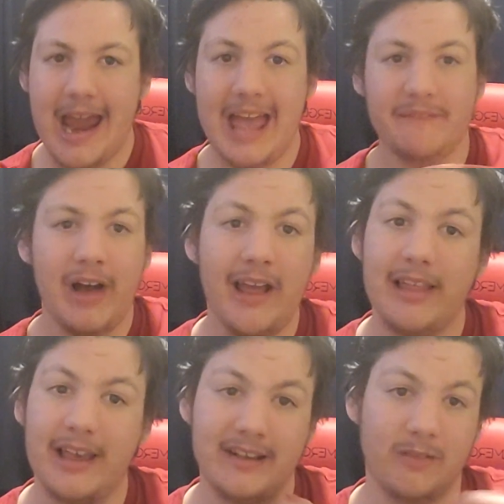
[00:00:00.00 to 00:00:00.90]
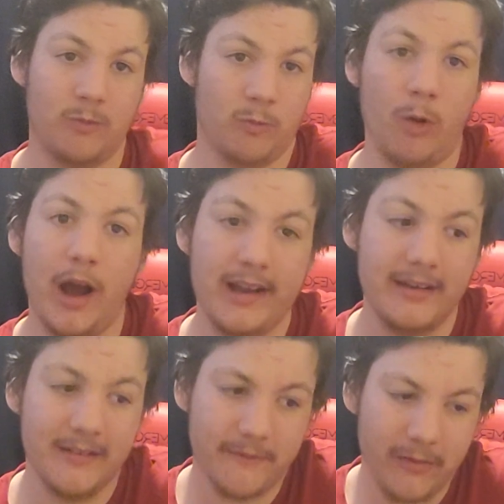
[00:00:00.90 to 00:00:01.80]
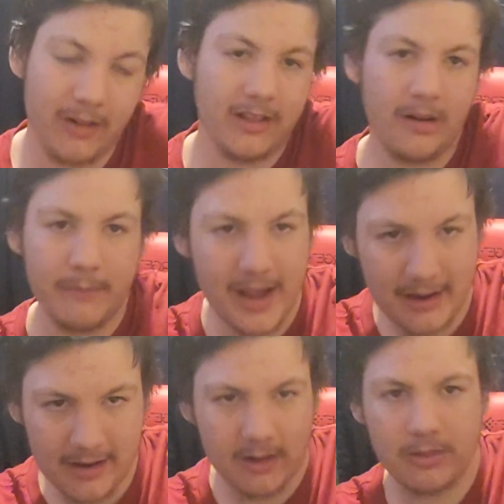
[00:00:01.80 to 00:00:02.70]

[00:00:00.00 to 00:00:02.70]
If I like run for a little bit,